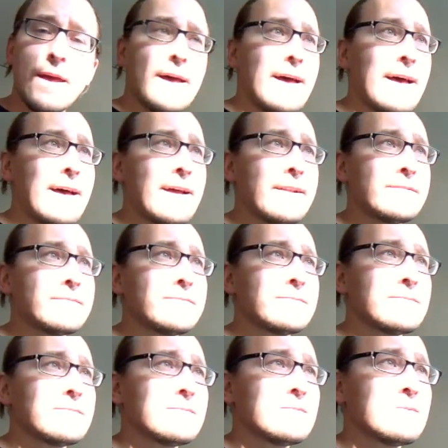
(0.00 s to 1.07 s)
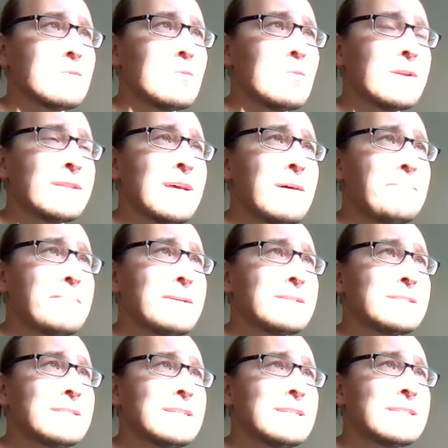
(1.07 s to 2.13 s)
And what
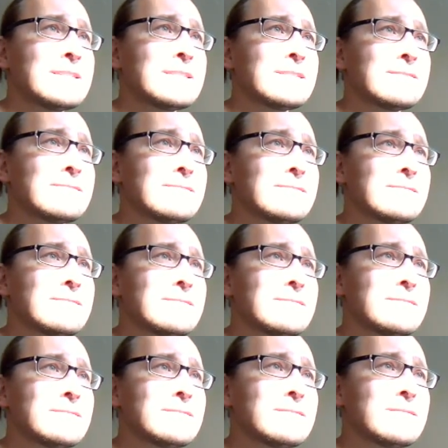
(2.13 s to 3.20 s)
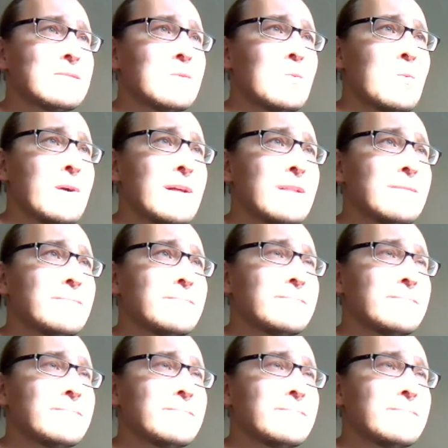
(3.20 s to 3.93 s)
happens is, well,